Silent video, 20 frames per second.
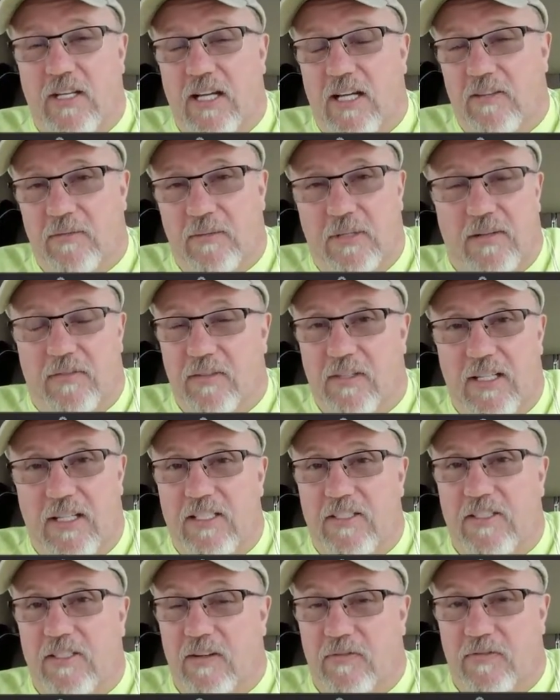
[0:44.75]
You got 3 different
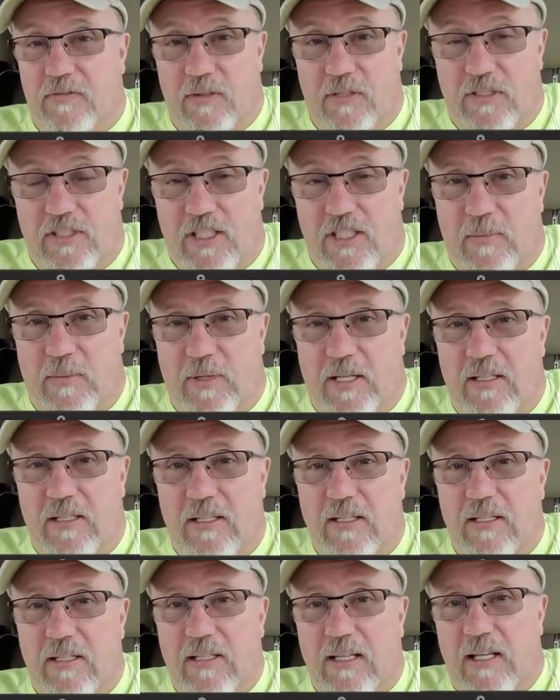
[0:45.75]
things. You got Fukushima
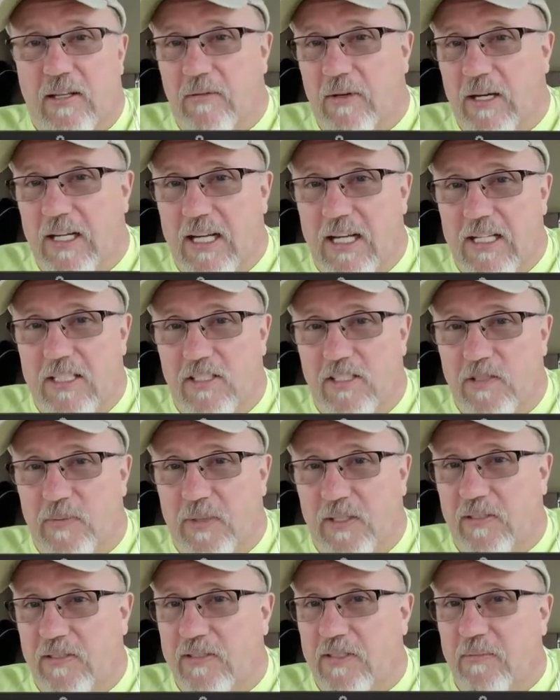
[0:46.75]
and radiation
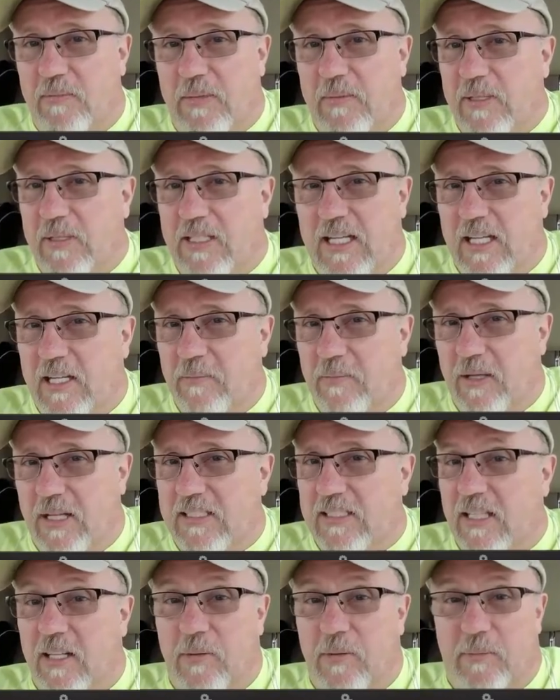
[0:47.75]
spills that may be taking
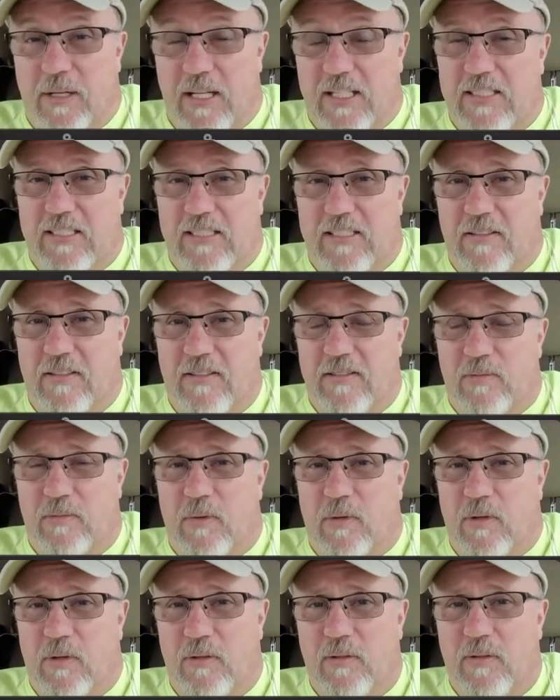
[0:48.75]
place in other places of
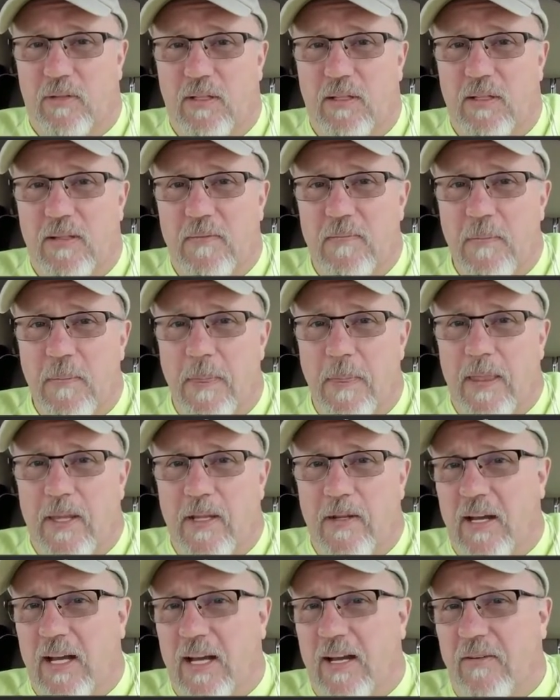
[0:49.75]
this world.
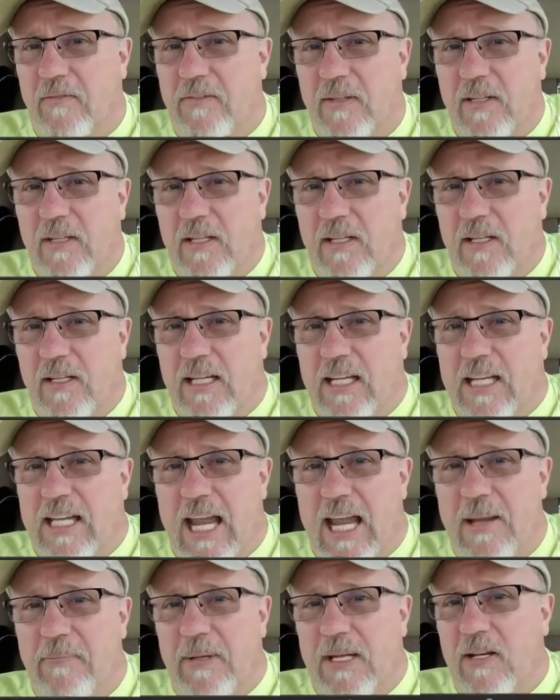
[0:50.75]
You have
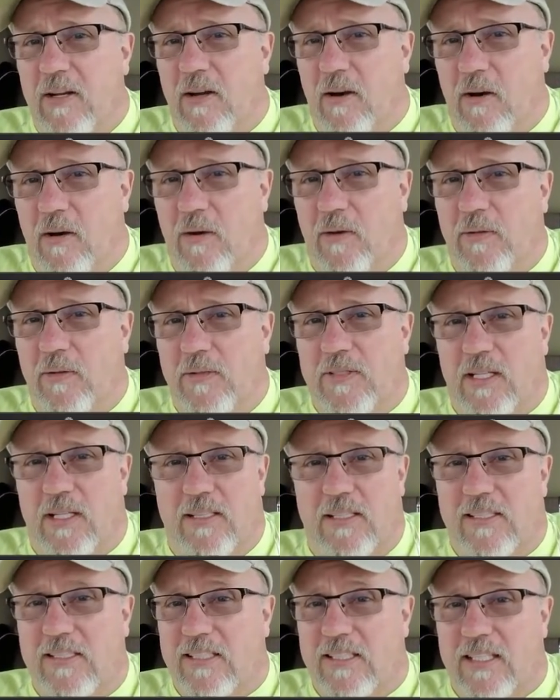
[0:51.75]
gaping holes
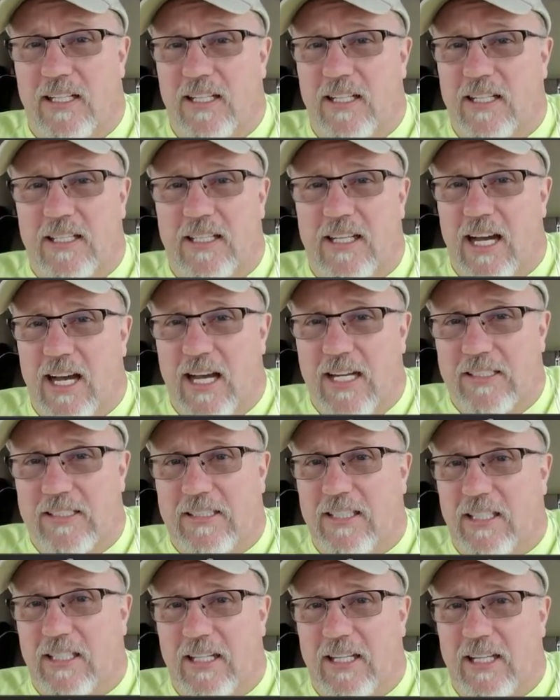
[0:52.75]
on the sun
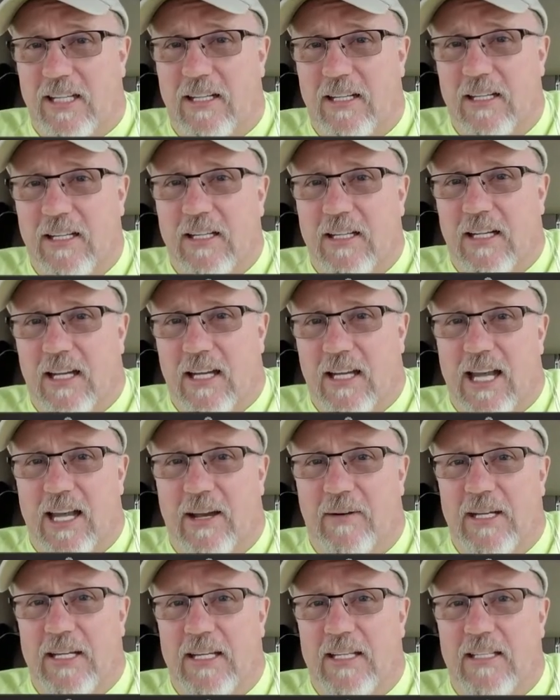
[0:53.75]
constantly
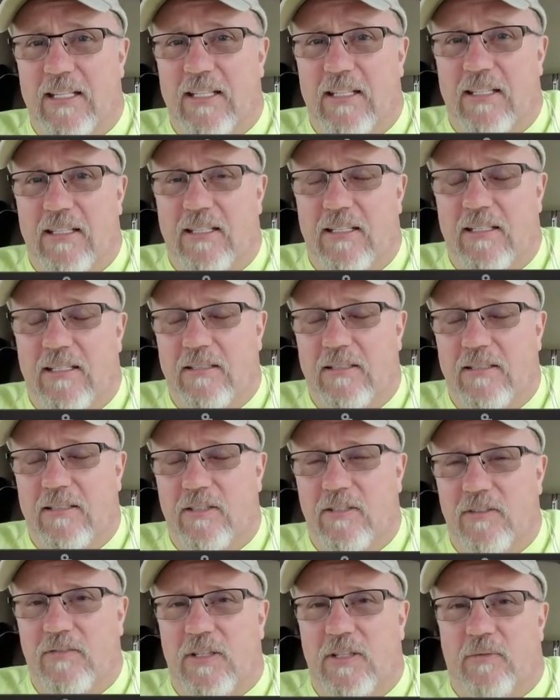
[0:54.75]
allowing
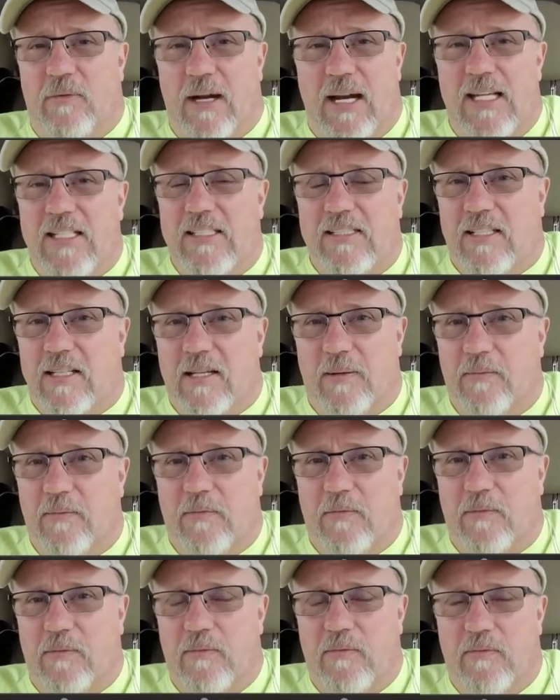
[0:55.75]
UV rays to
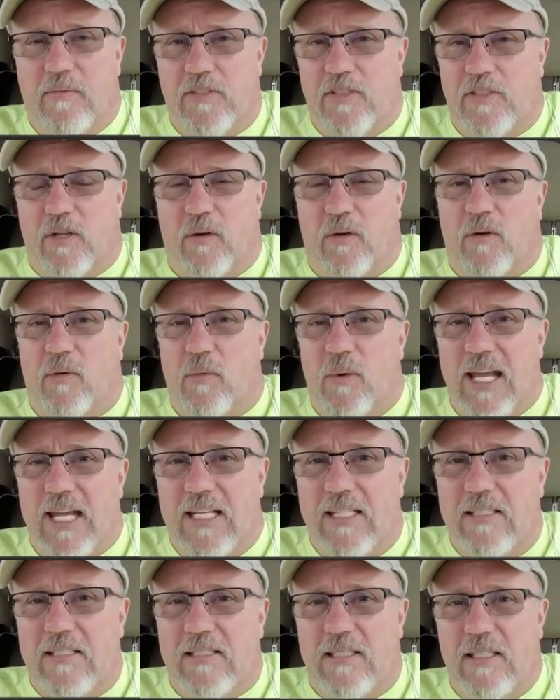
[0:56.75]
come, solar
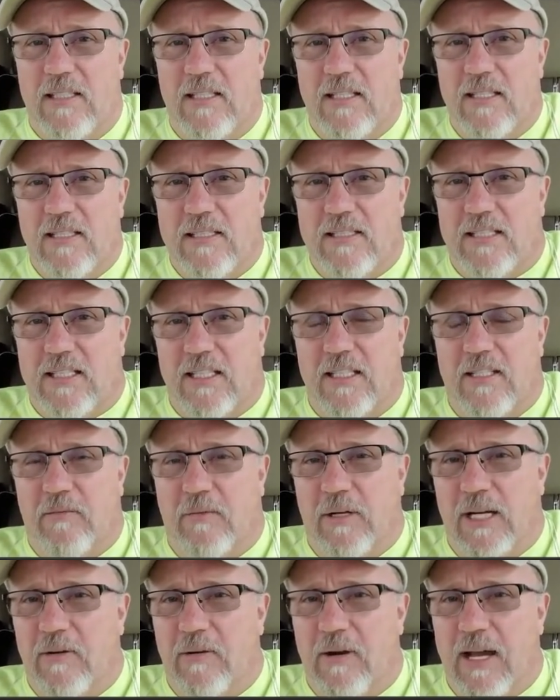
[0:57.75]
winds,
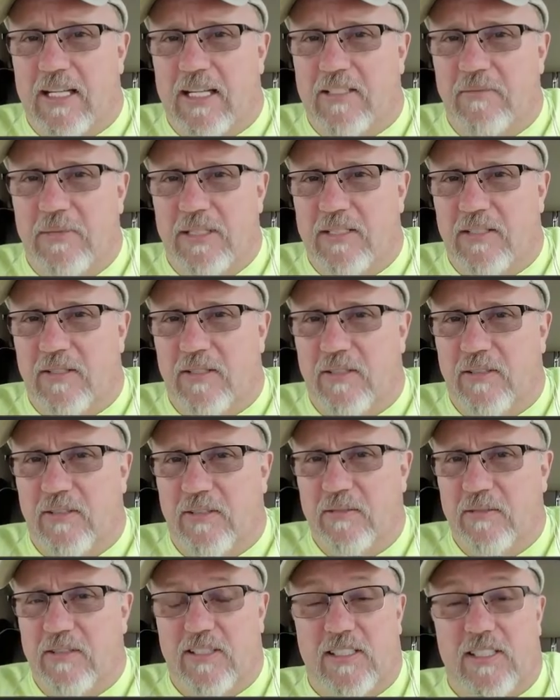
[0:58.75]
sending radioactive
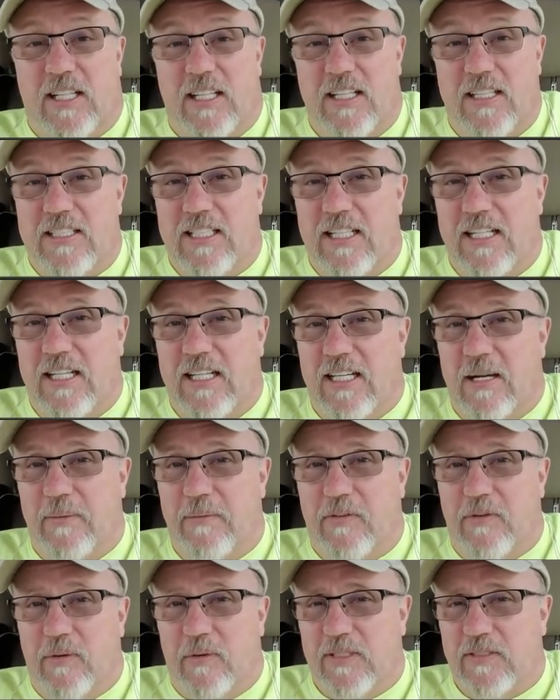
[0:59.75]
material. The sun is heating
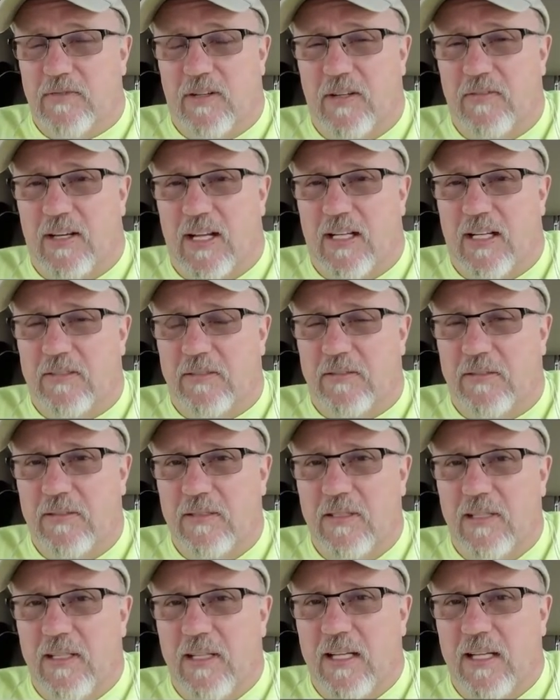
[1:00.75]
up, of course, very volatile.